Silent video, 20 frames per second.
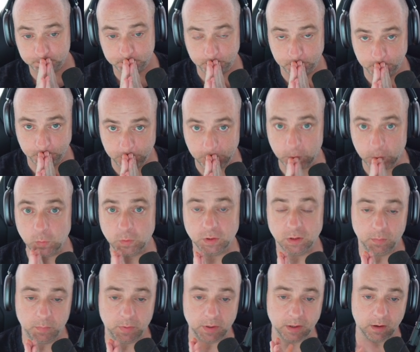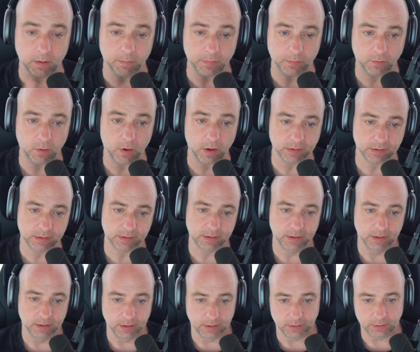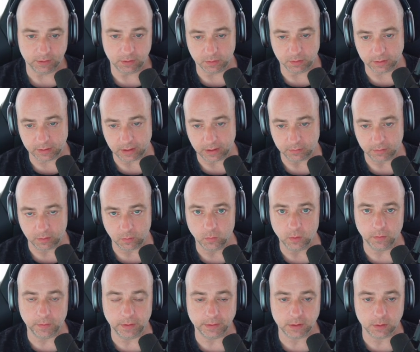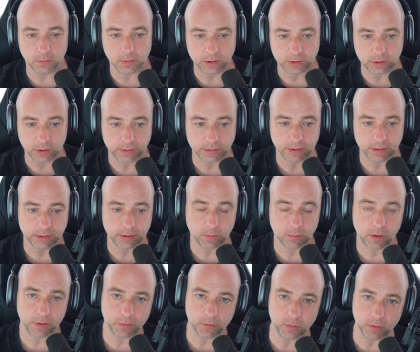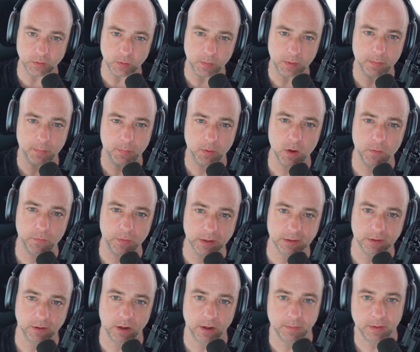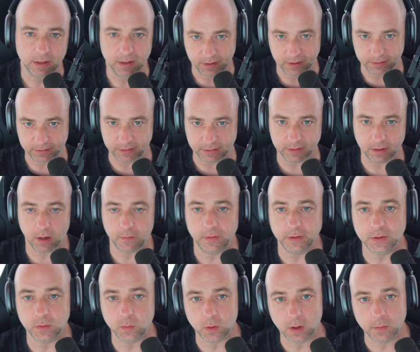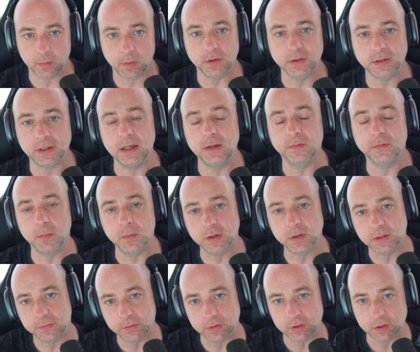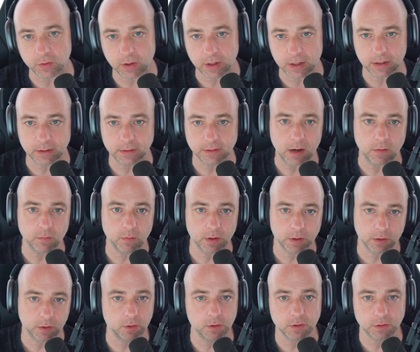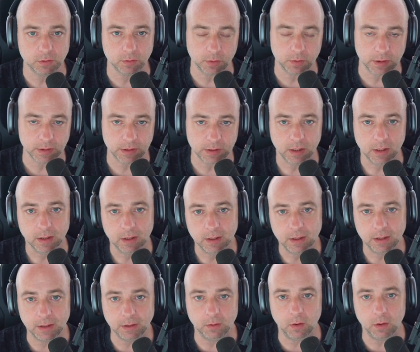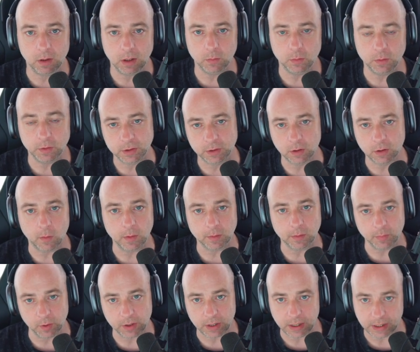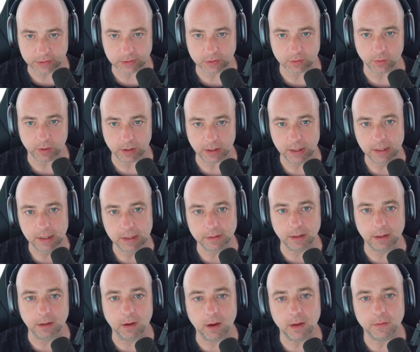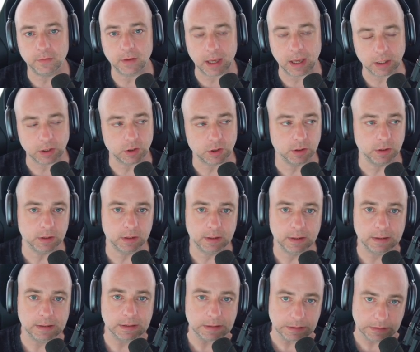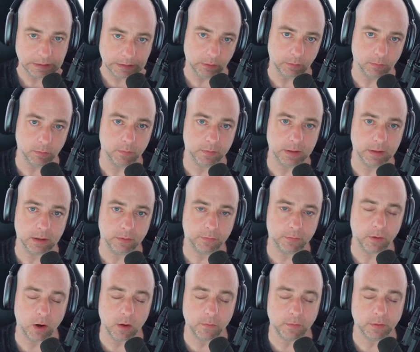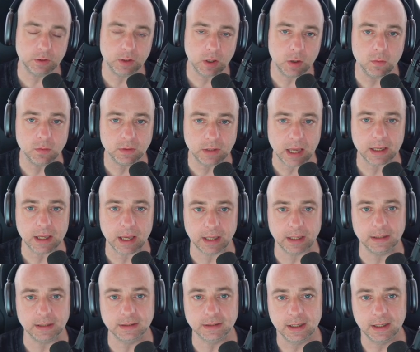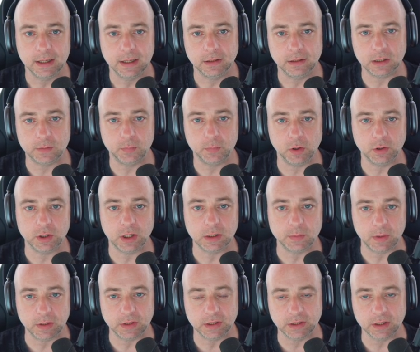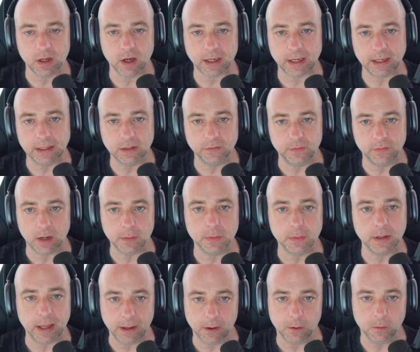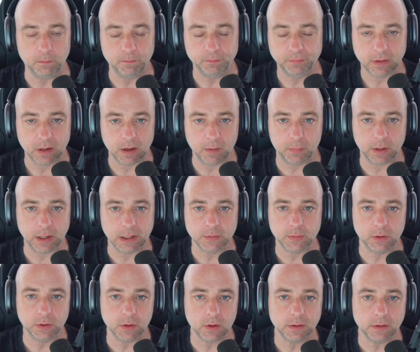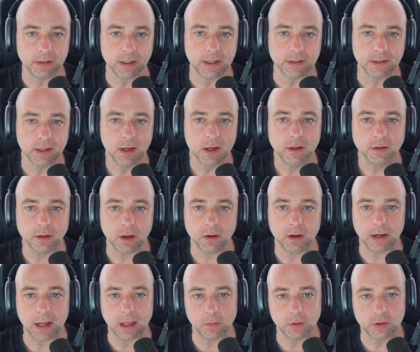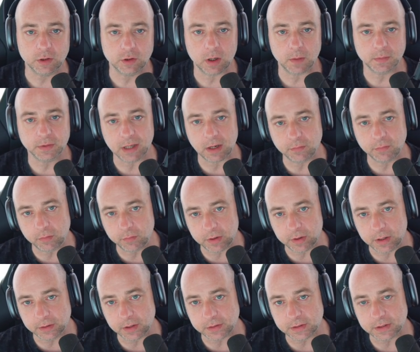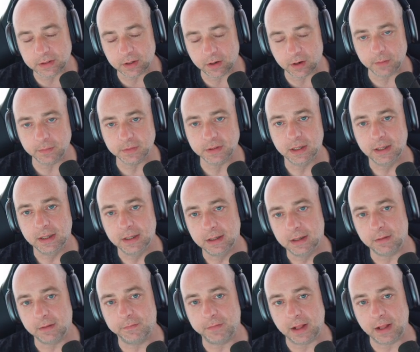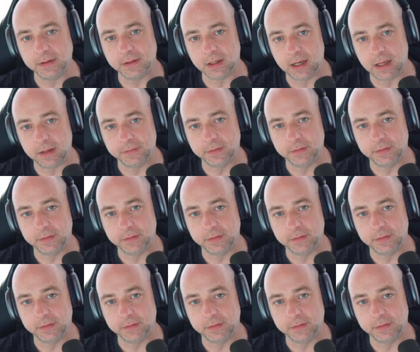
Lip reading: who's going to pick up the rights to Akira and will they do it justice. So I thought this would be a perfect time to dive into one of the most infamous, frustrating and downright cursed stories in Hollywood comic book history, the live action Akira movie. Now, for over 2 decades, this project has been stuck in development hell, a place where good ideas go to language, scripts get rewritten a dozen times, and fans are left